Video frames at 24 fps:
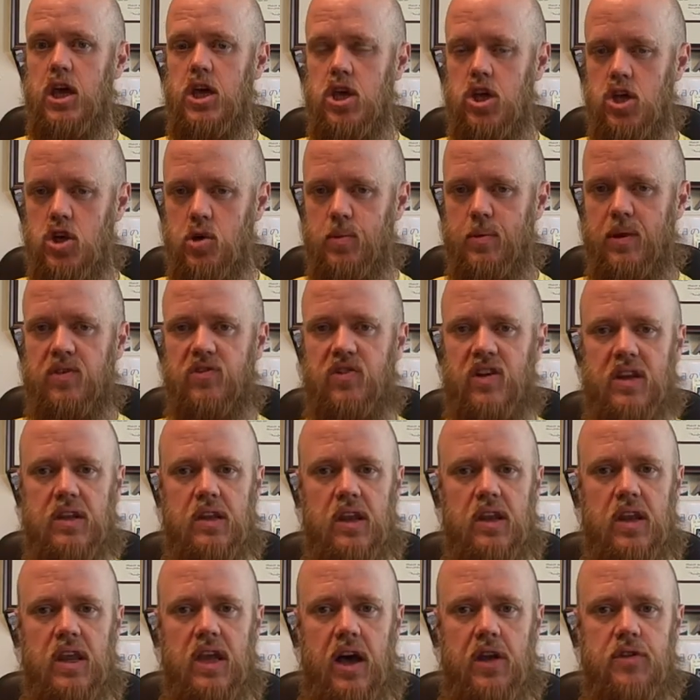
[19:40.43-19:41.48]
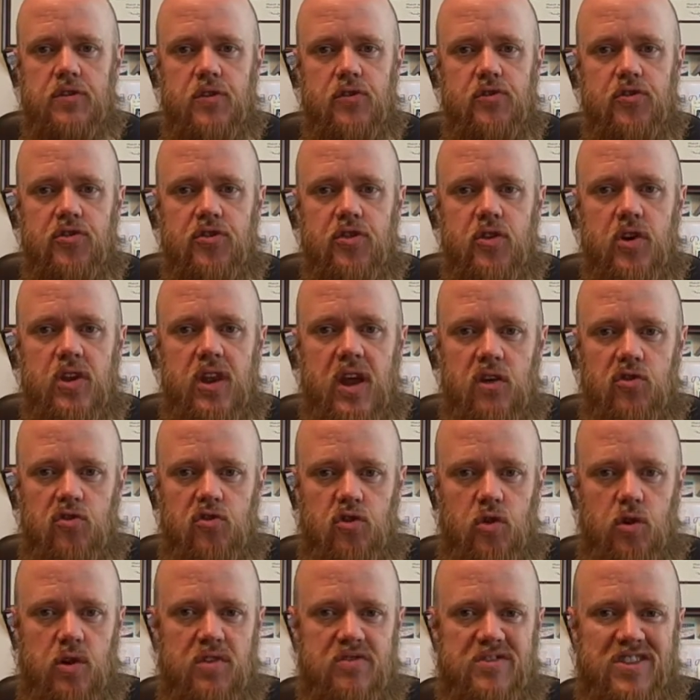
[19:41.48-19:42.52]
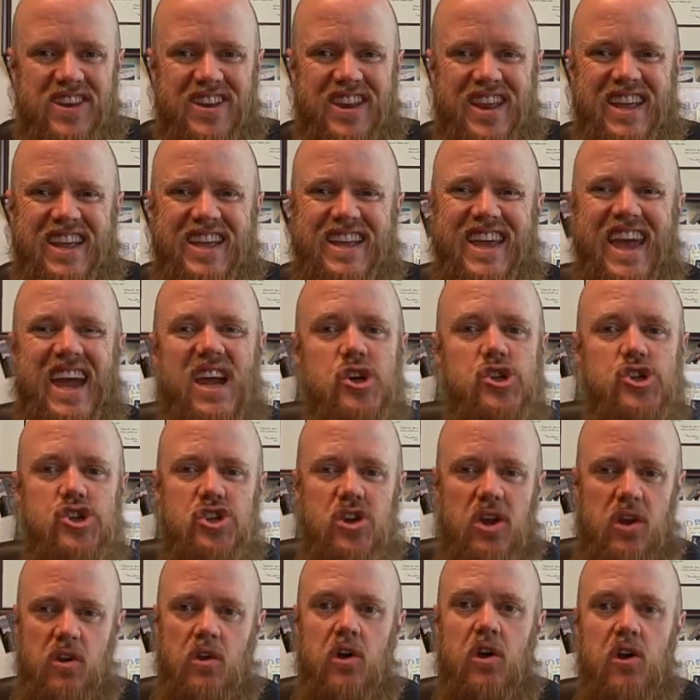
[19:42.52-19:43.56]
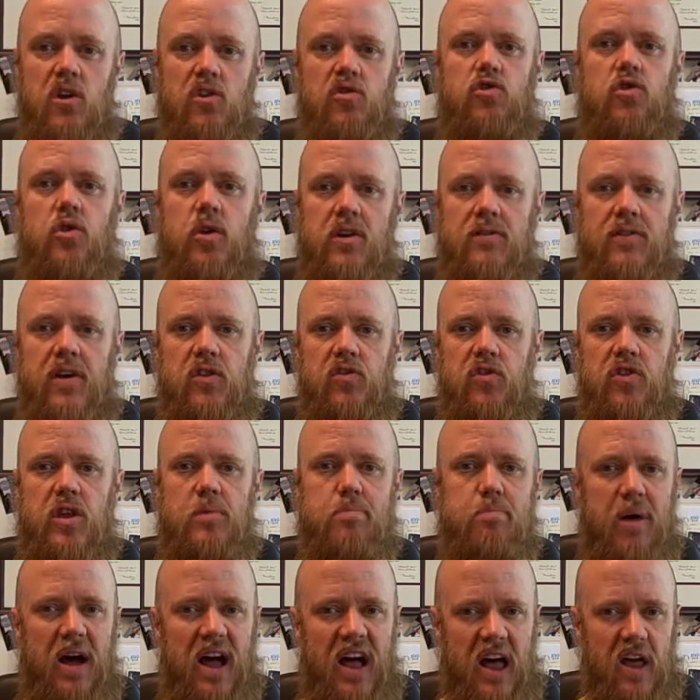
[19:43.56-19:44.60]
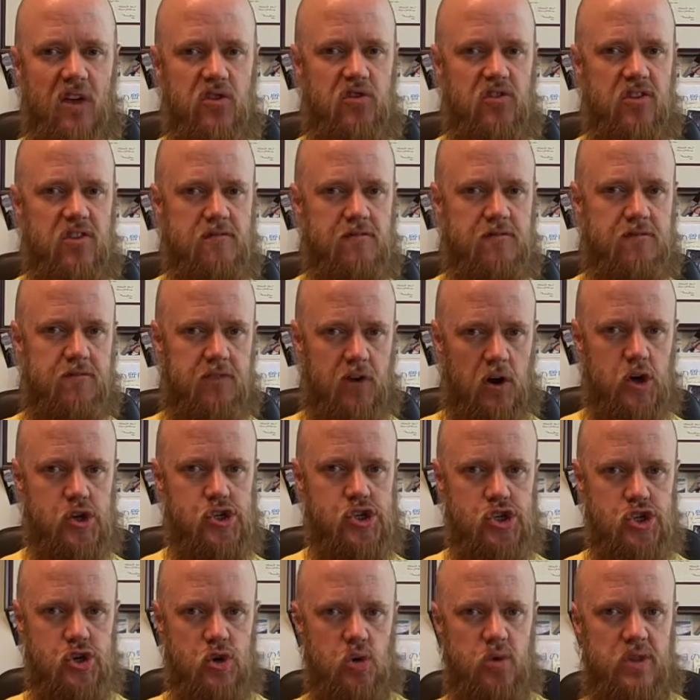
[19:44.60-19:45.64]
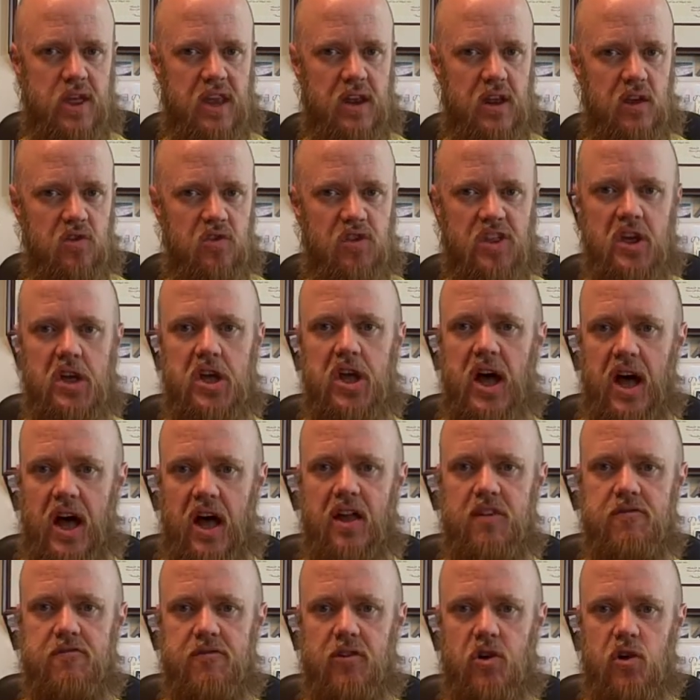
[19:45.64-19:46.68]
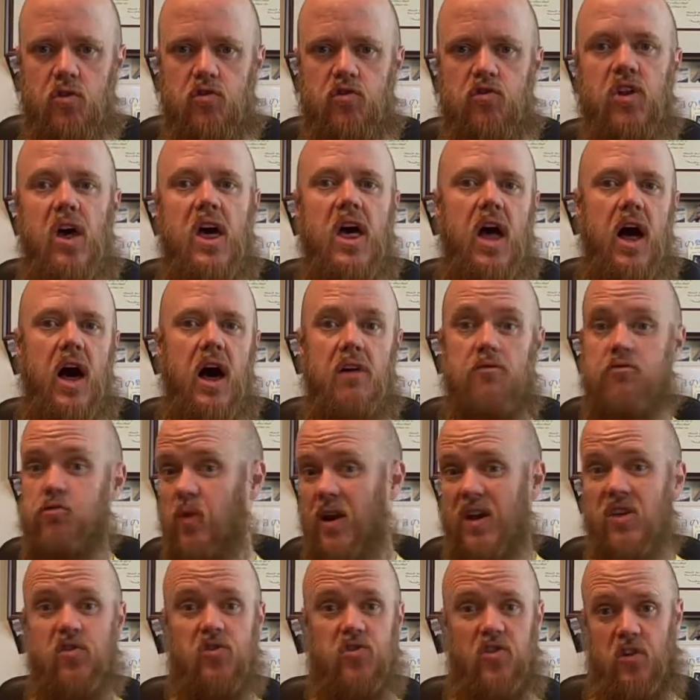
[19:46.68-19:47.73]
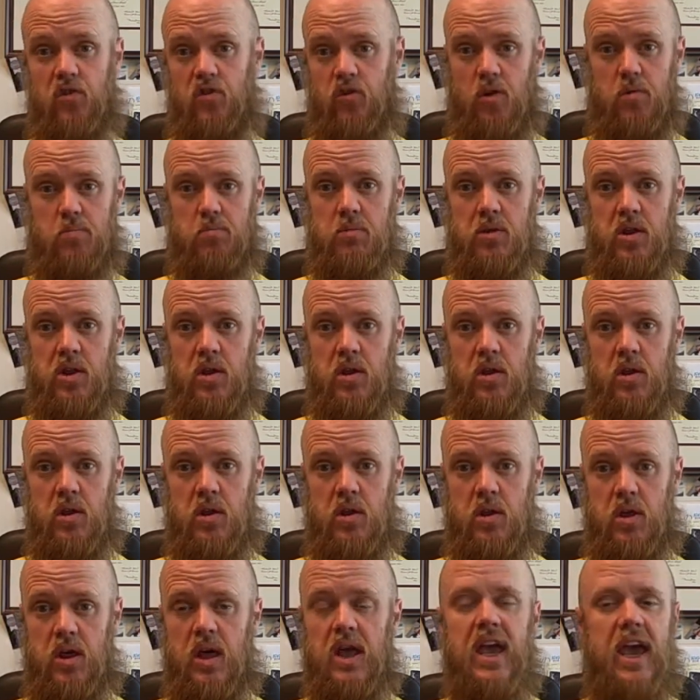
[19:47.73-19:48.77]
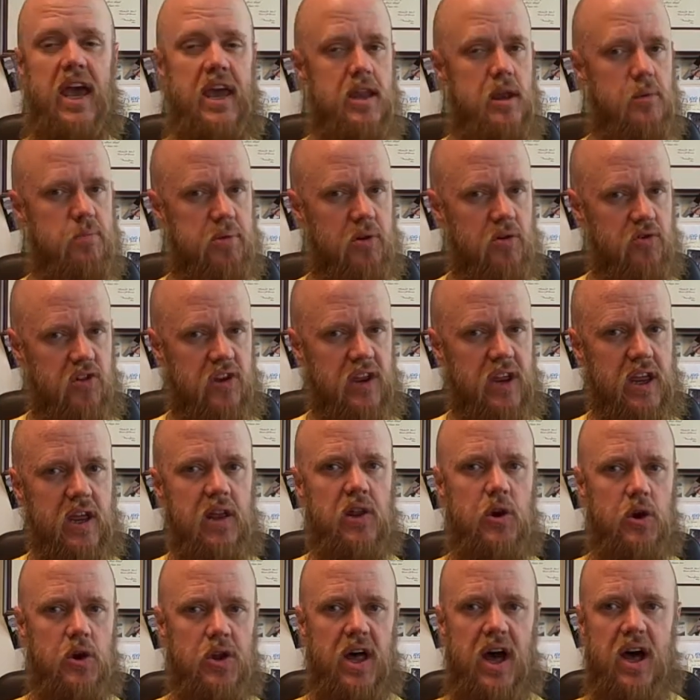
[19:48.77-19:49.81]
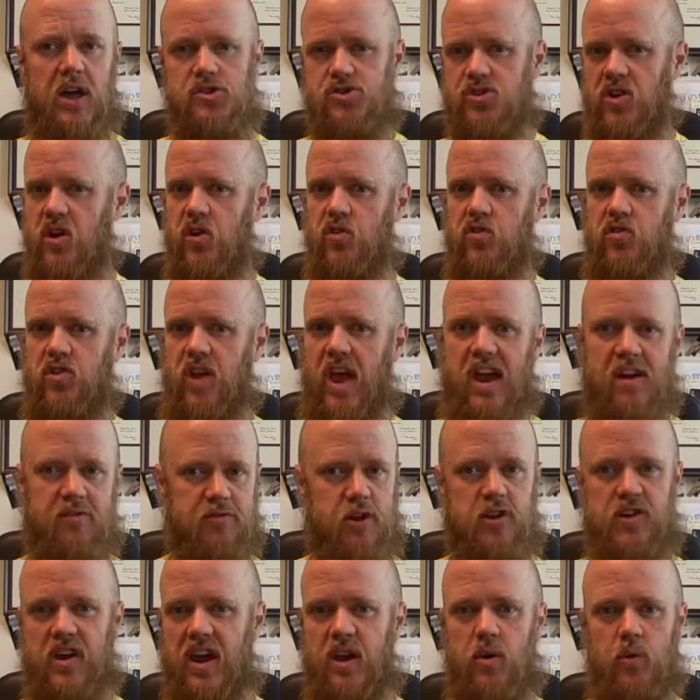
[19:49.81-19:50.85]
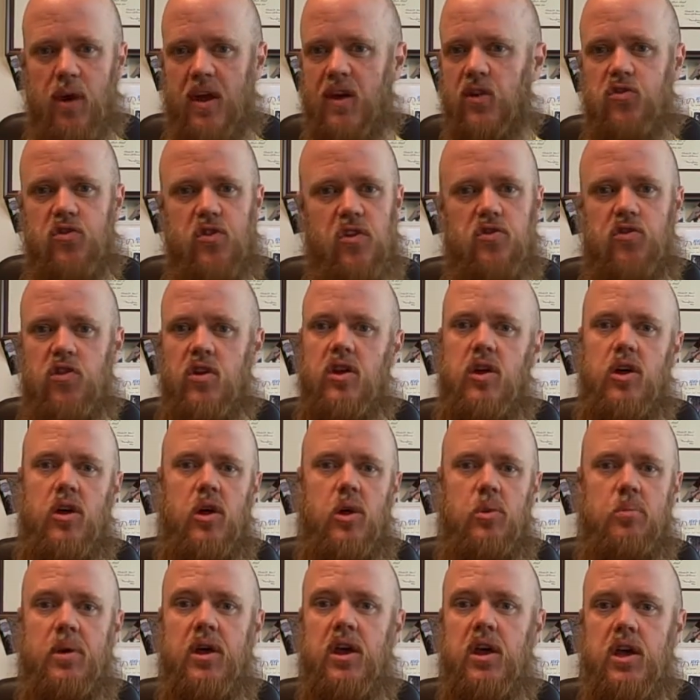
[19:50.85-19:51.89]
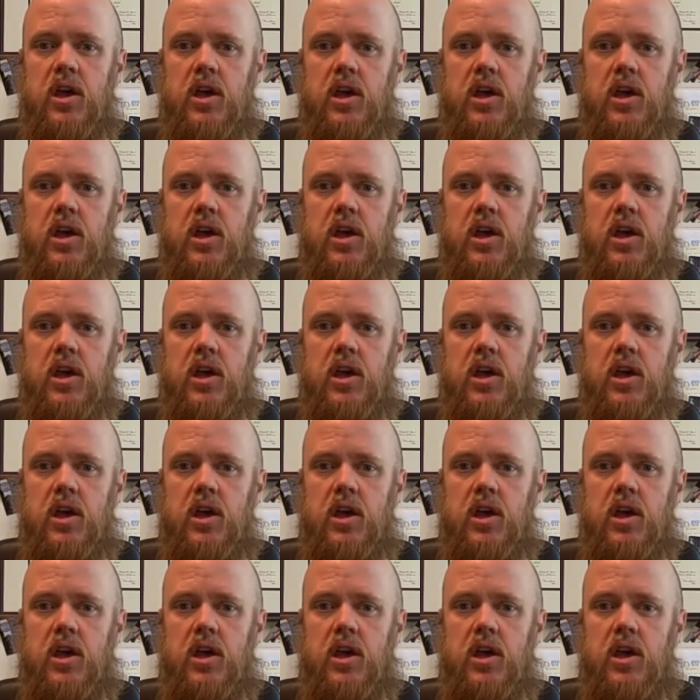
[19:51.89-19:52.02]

Human dignity understood as sort of the negation, sort of as the positive virtue that is the converse of racism. And in particular, not just everyday racism,